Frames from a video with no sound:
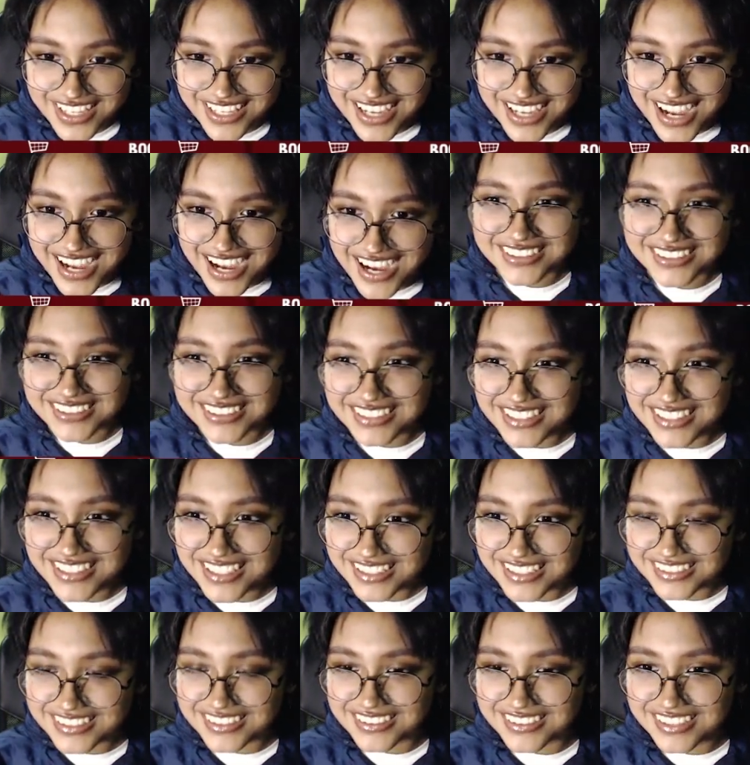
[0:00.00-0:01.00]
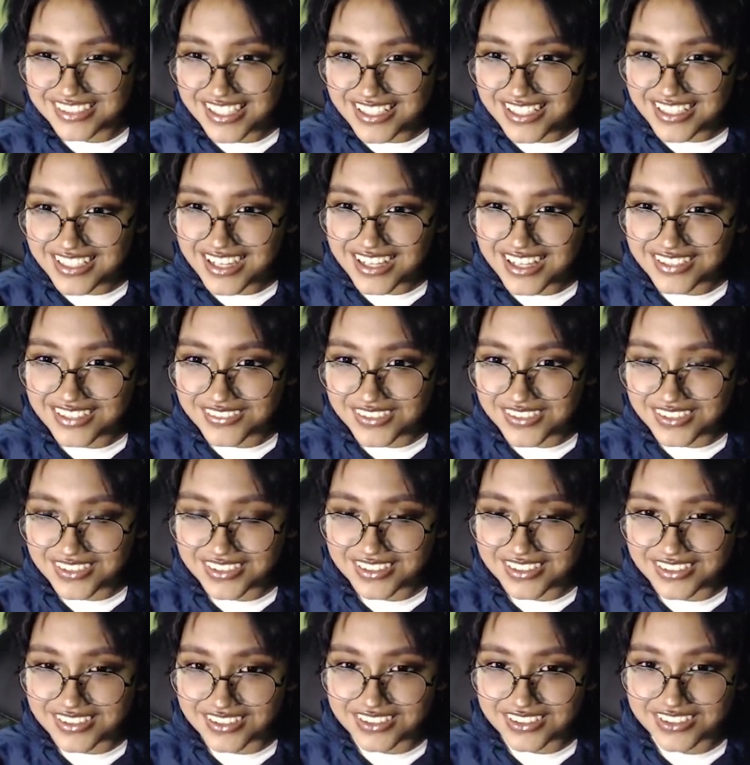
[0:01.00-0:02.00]
okay. Good to see that she's getting out of
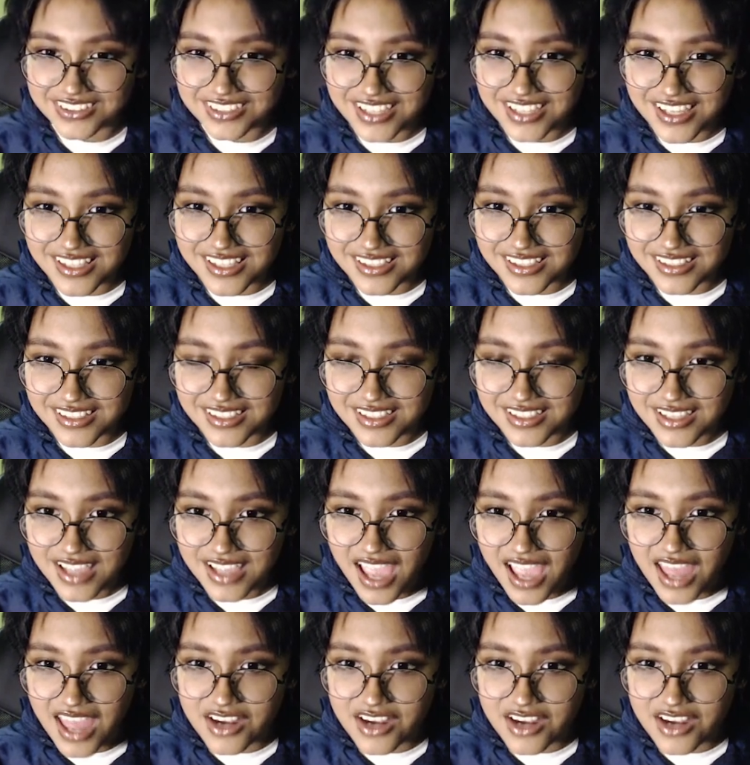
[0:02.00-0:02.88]
her little shell